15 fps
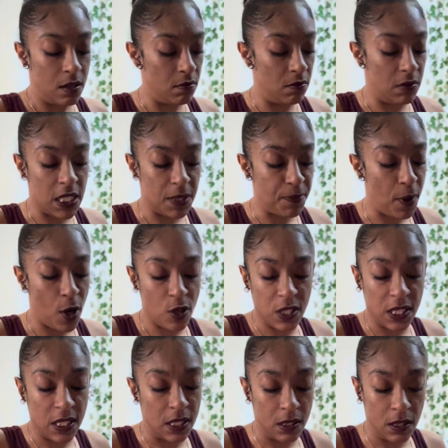this
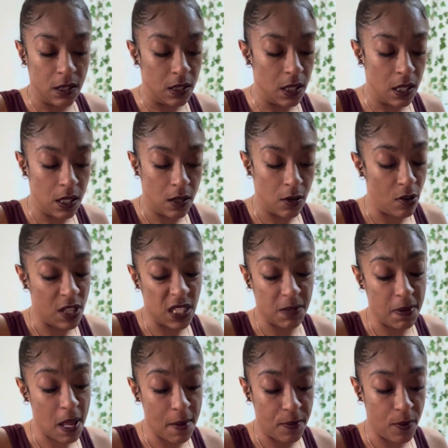person or these
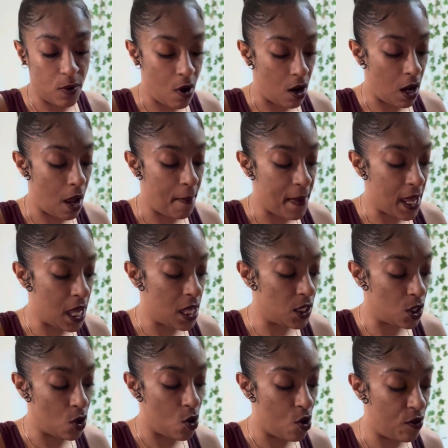people are coming in
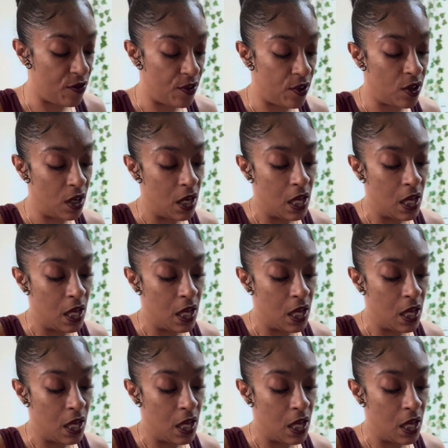to offer